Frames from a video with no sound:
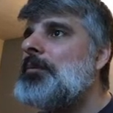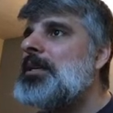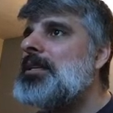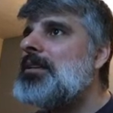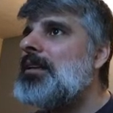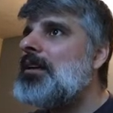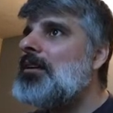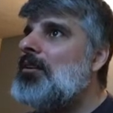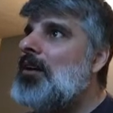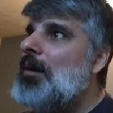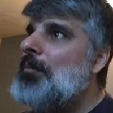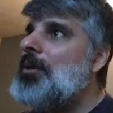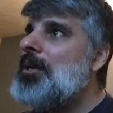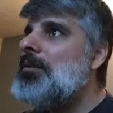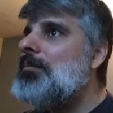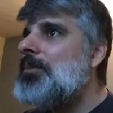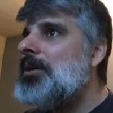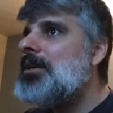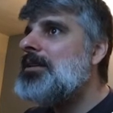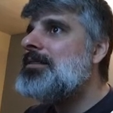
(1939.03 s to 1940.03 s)
basically, I
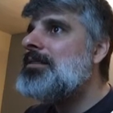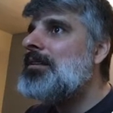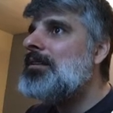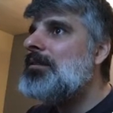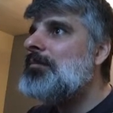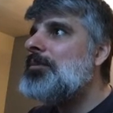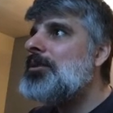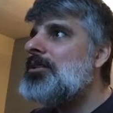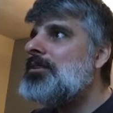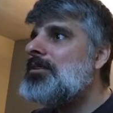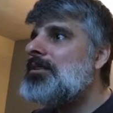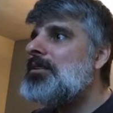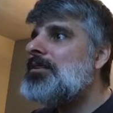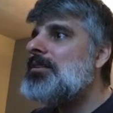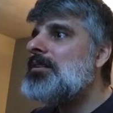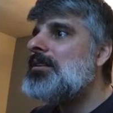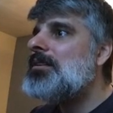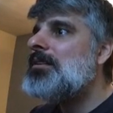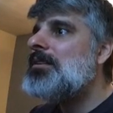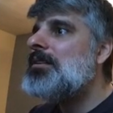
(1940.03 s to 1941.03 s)
copied and pasted the
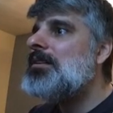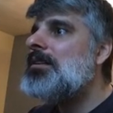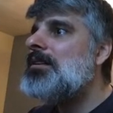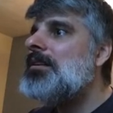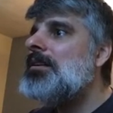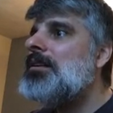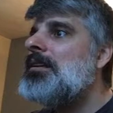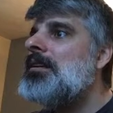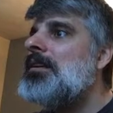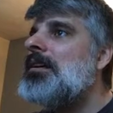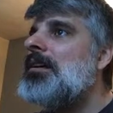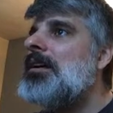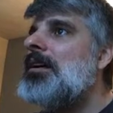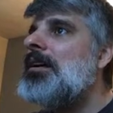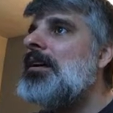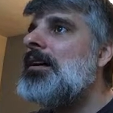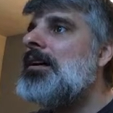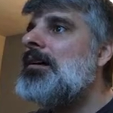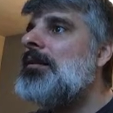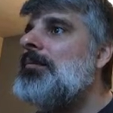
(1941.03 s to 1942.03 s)
position.
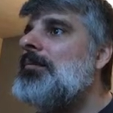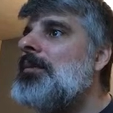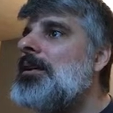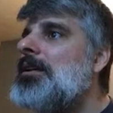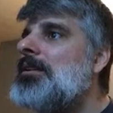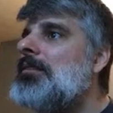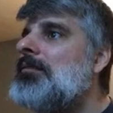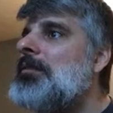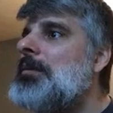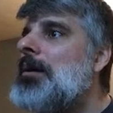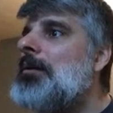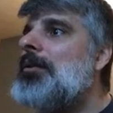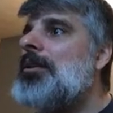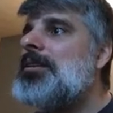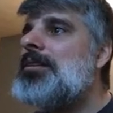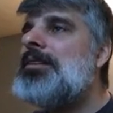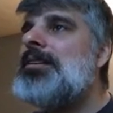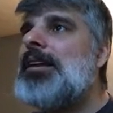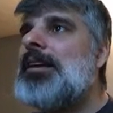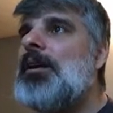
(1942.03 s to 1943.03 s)
So remember,
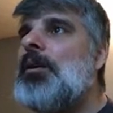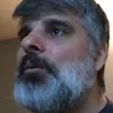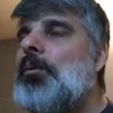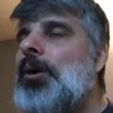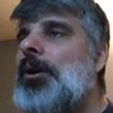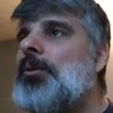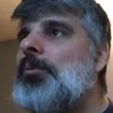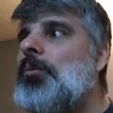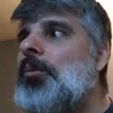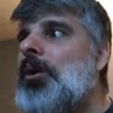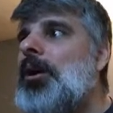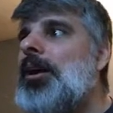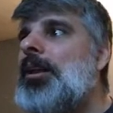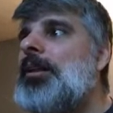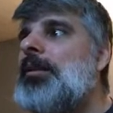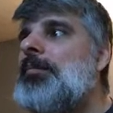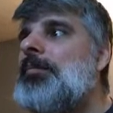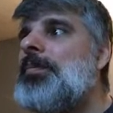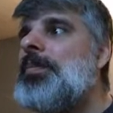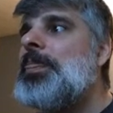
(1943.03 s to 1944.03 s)
this is like a
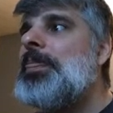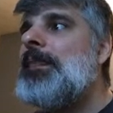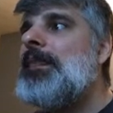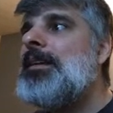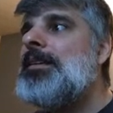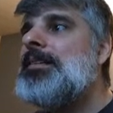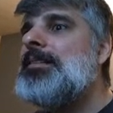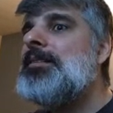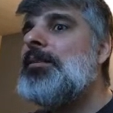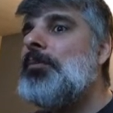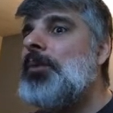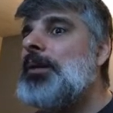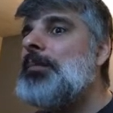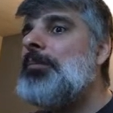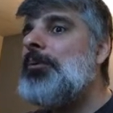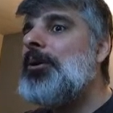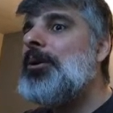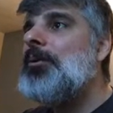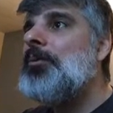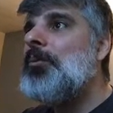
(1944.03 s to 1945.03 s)
1-1. This is a
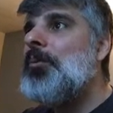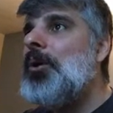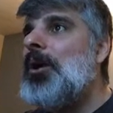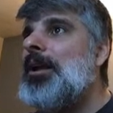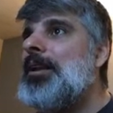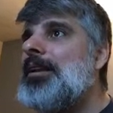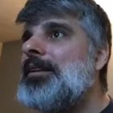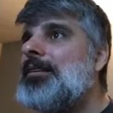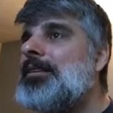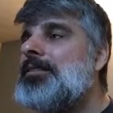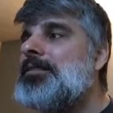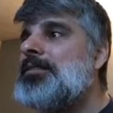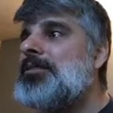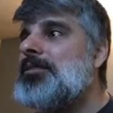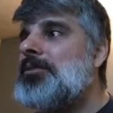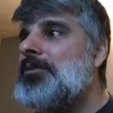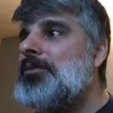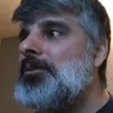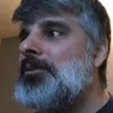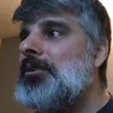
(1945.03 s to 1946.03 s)
1.1 at the
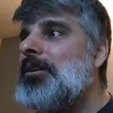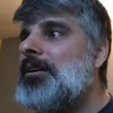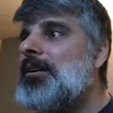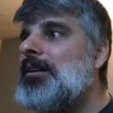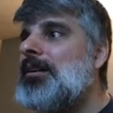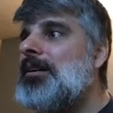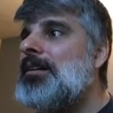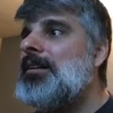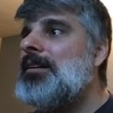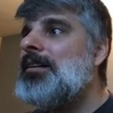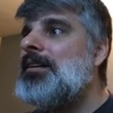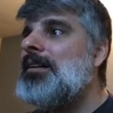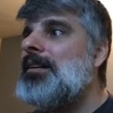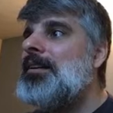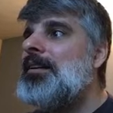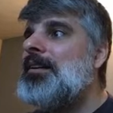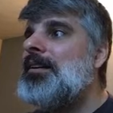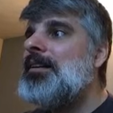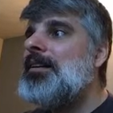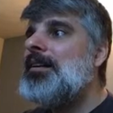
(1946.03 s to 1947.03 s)
score.
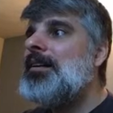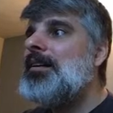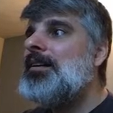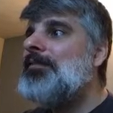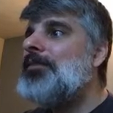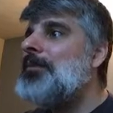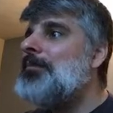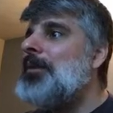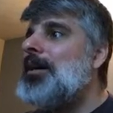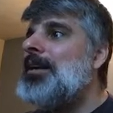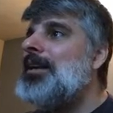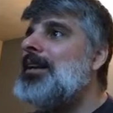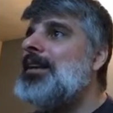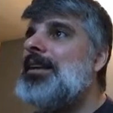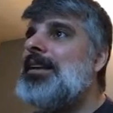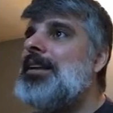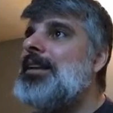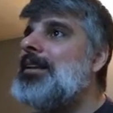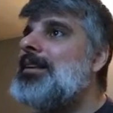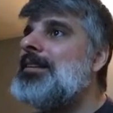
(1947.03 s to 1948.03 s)
For
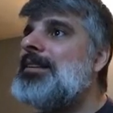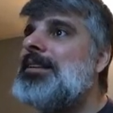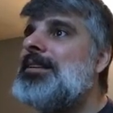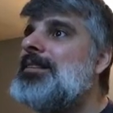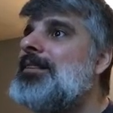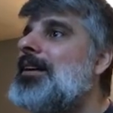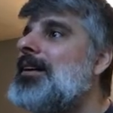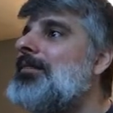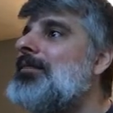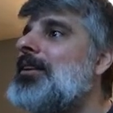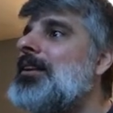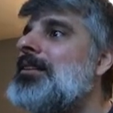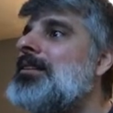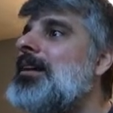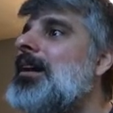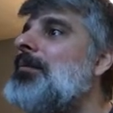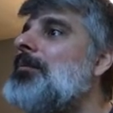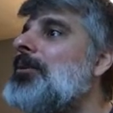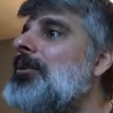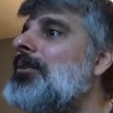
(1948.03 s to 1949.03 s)
money, it's not even
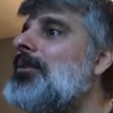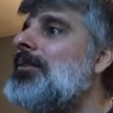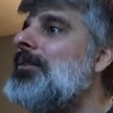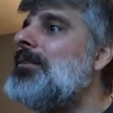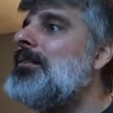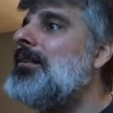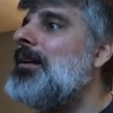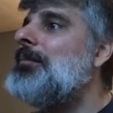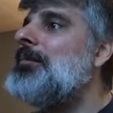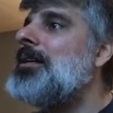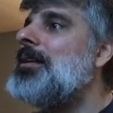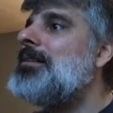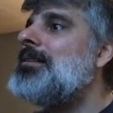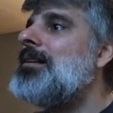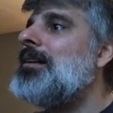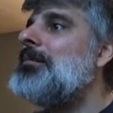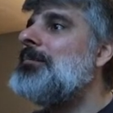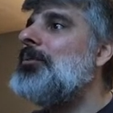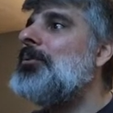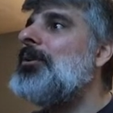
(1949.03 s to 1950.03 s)
a double. I mean,
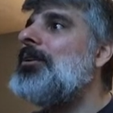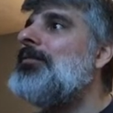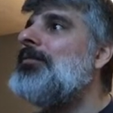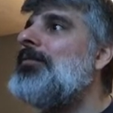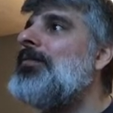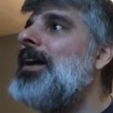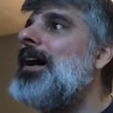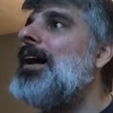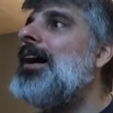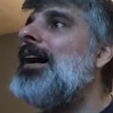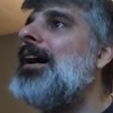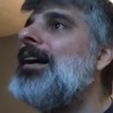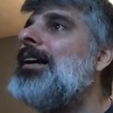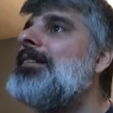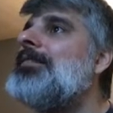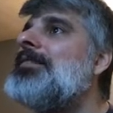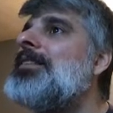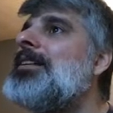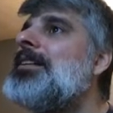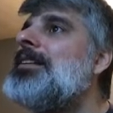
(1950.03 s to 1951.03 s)
it's like
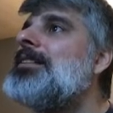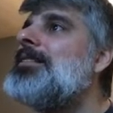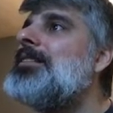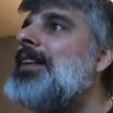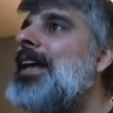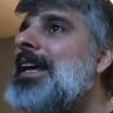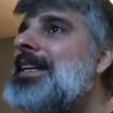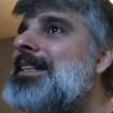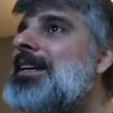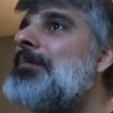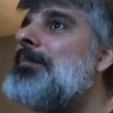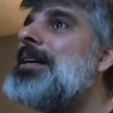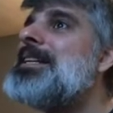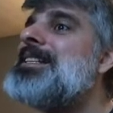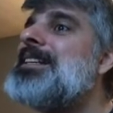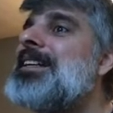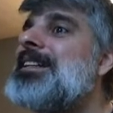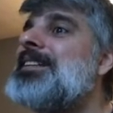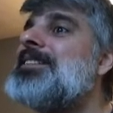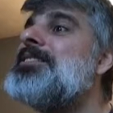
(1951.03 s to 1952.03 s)
0.5. So that's how
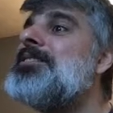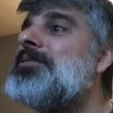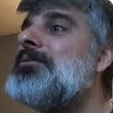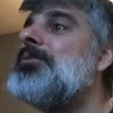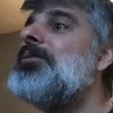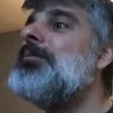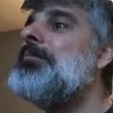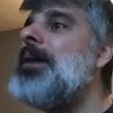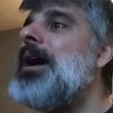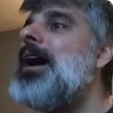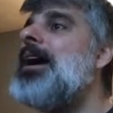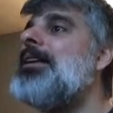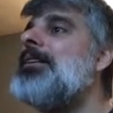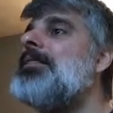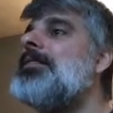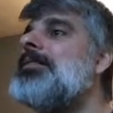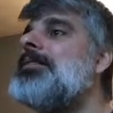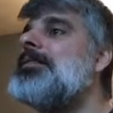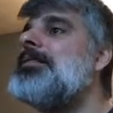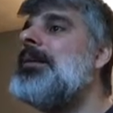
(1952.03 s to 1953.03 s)
much like the score
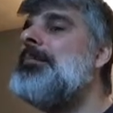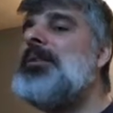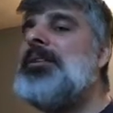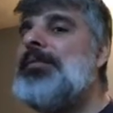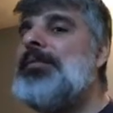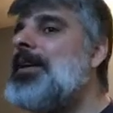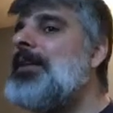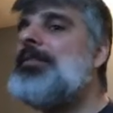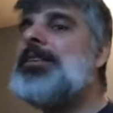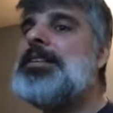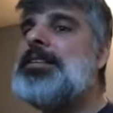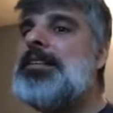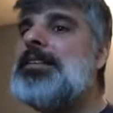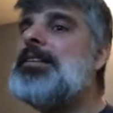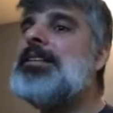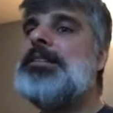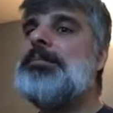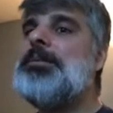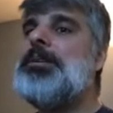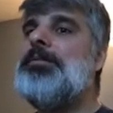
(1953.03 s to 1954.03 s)
matters. I mean, if you've never
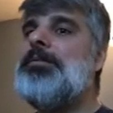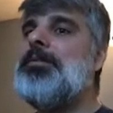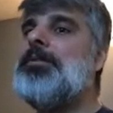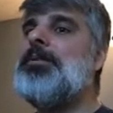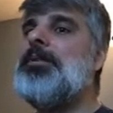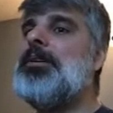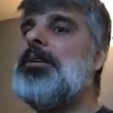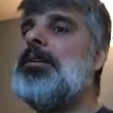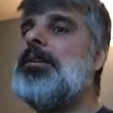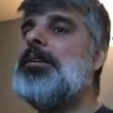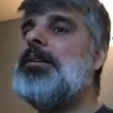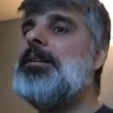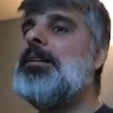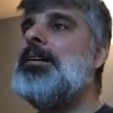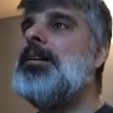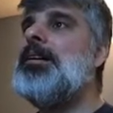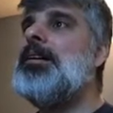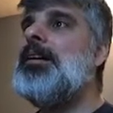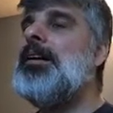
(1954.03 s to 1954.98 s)
seen this before,